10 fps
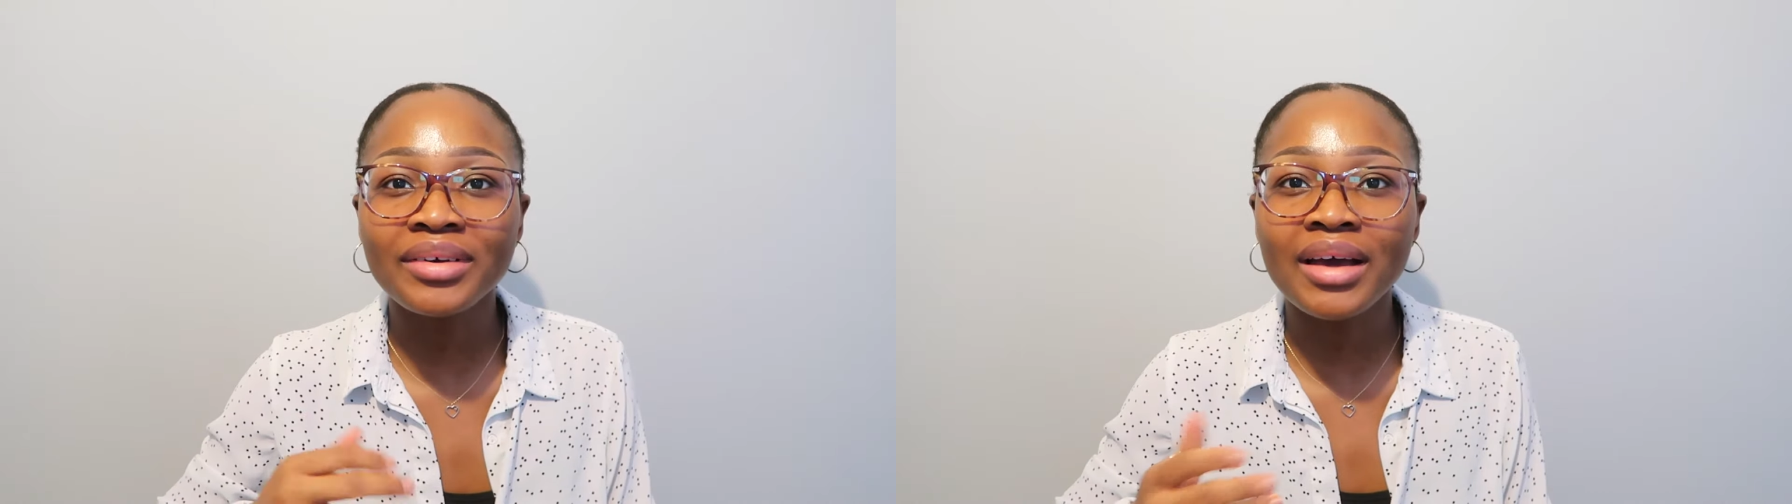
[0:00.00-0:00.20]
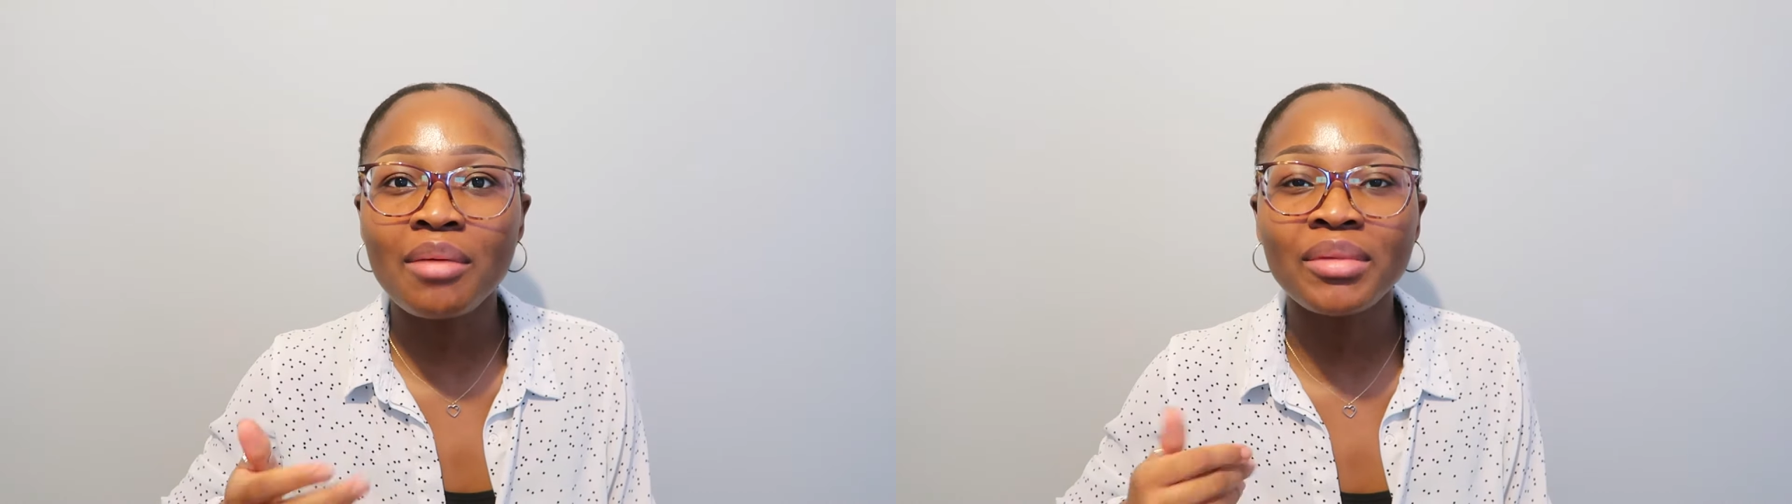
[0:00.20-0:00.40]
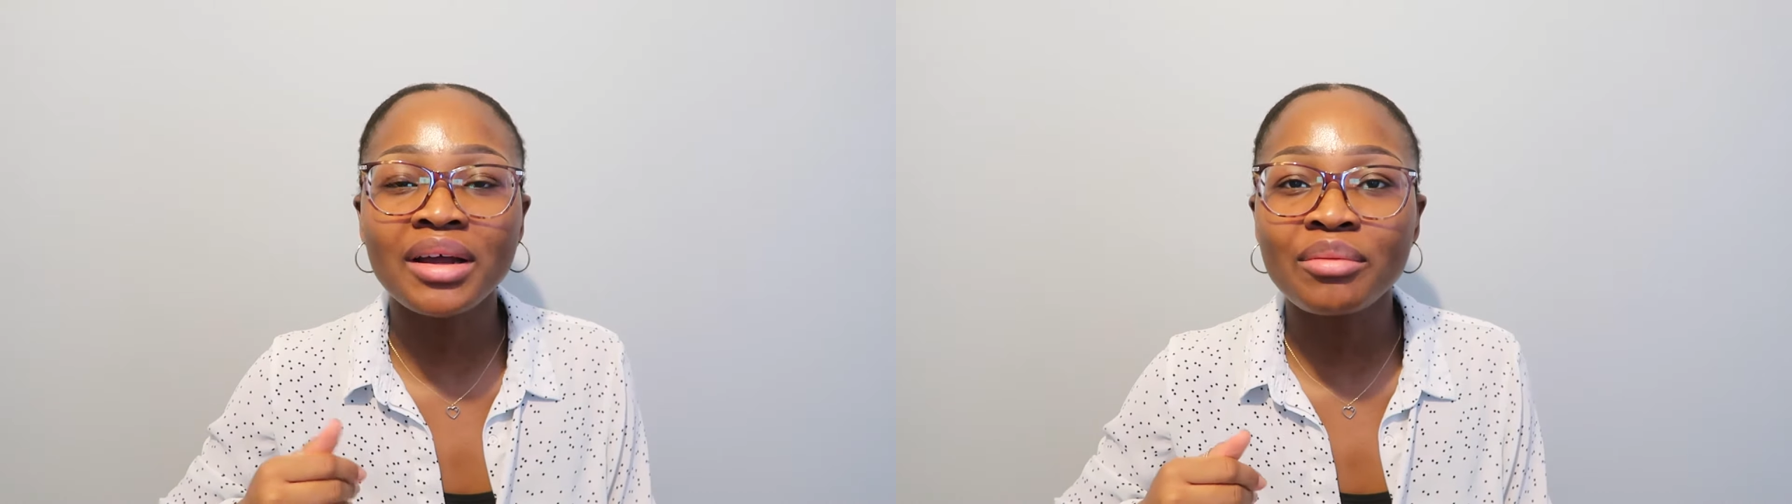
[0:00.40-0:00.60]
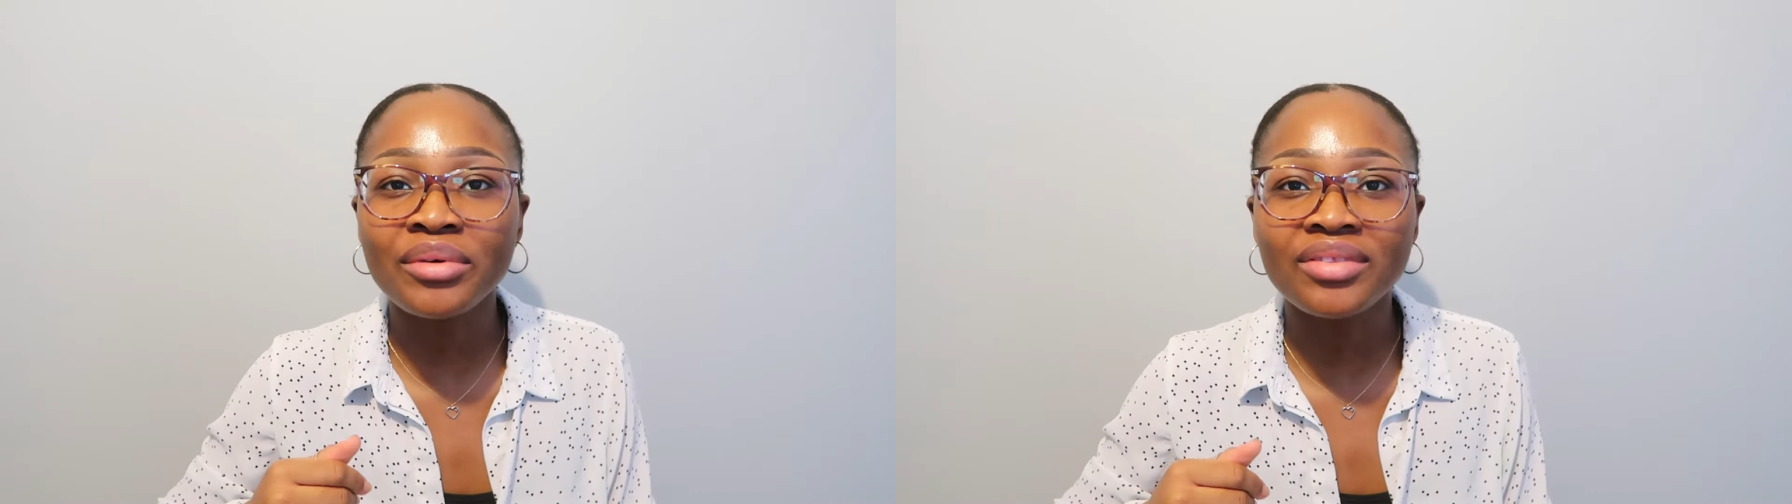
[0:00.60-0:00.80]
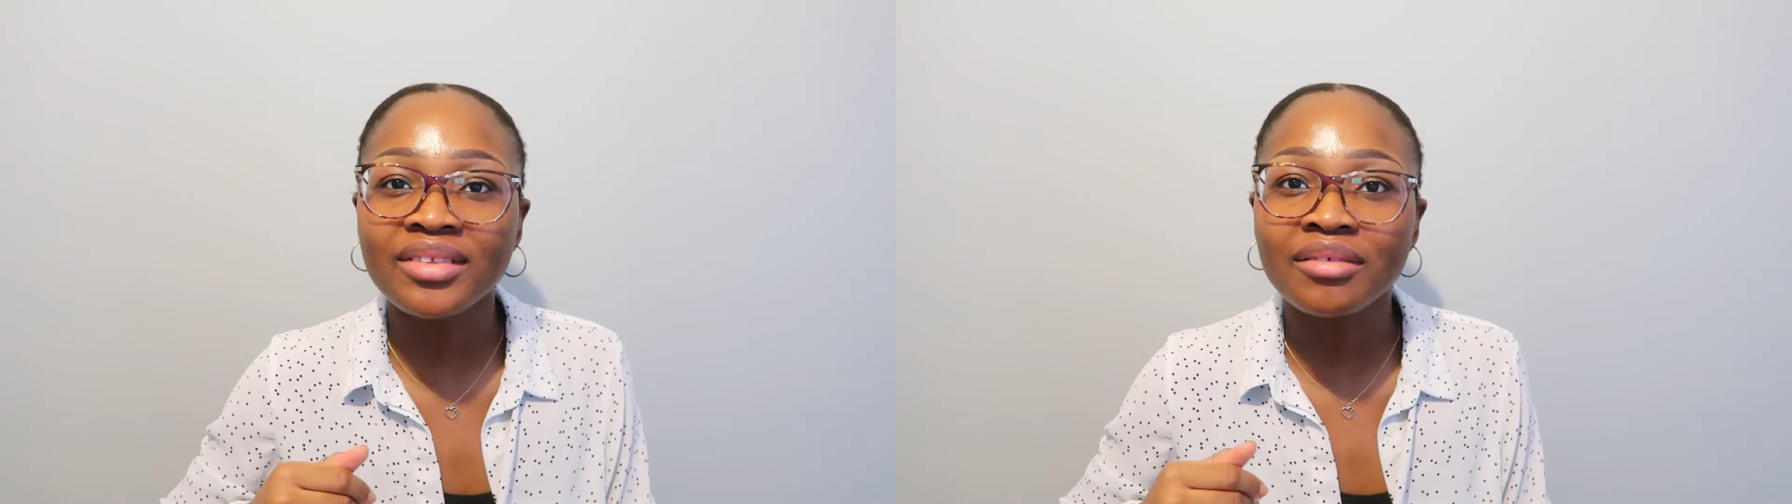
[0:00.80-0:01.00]
for coming up
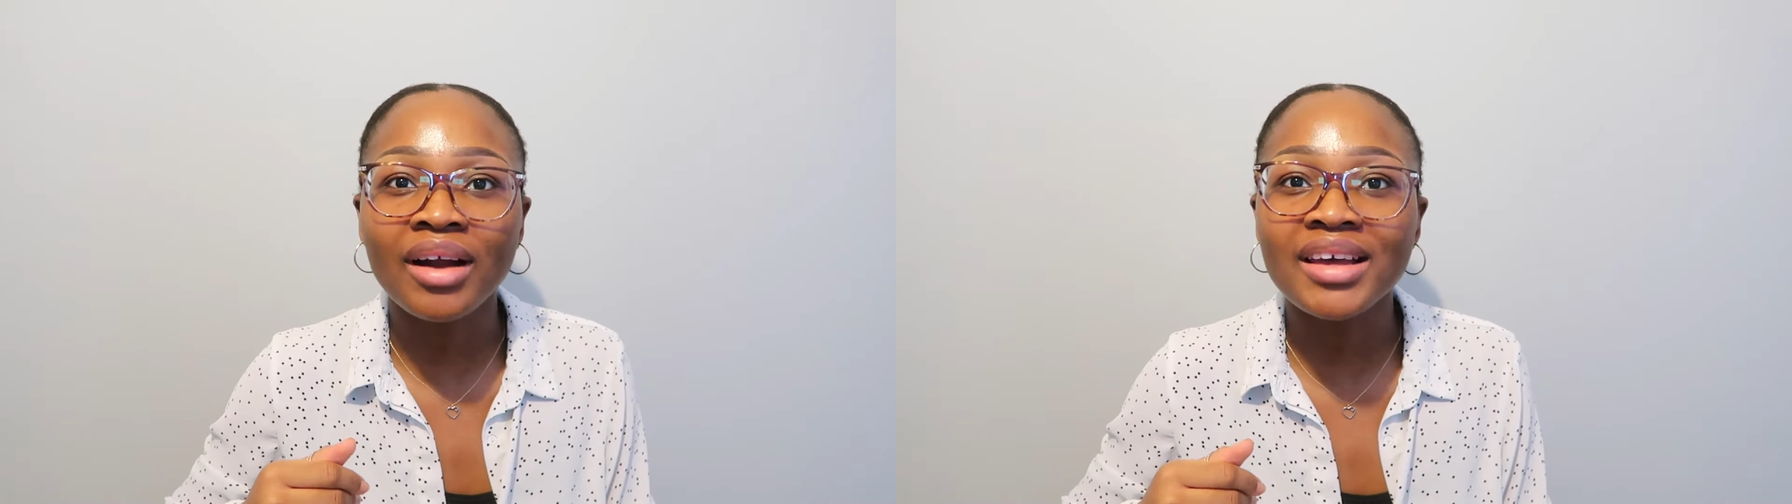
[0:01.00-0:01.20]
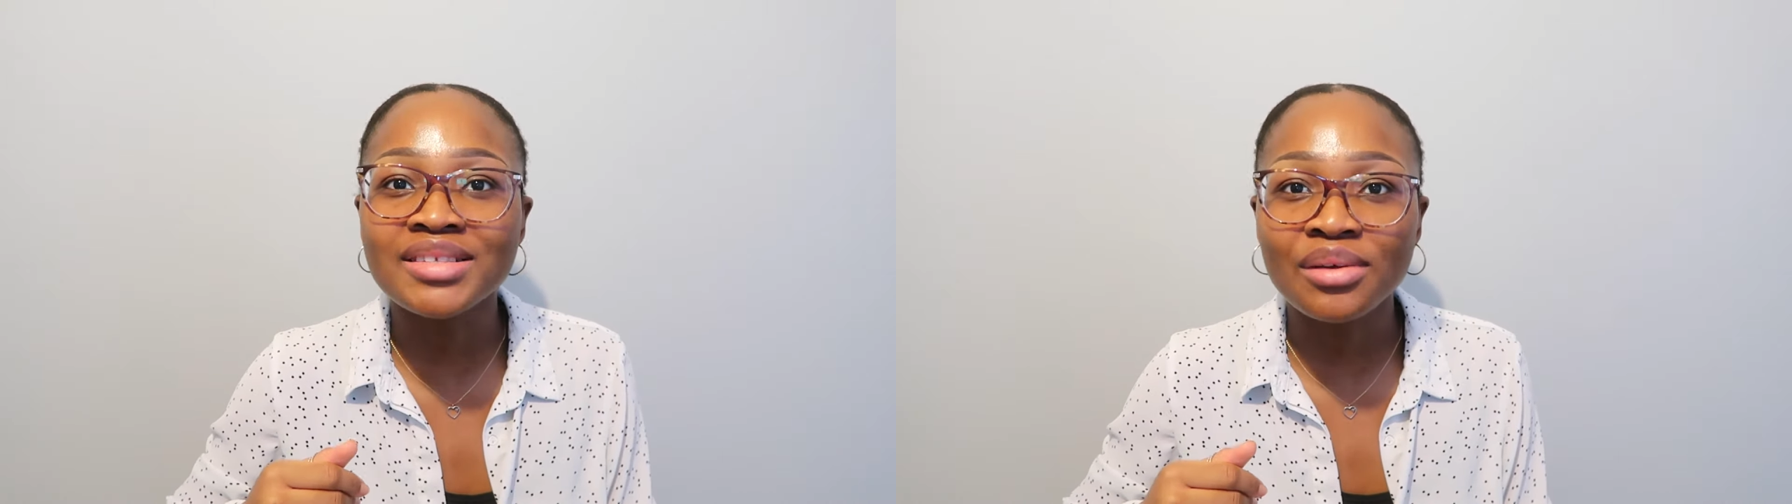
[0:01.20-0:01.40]
with the right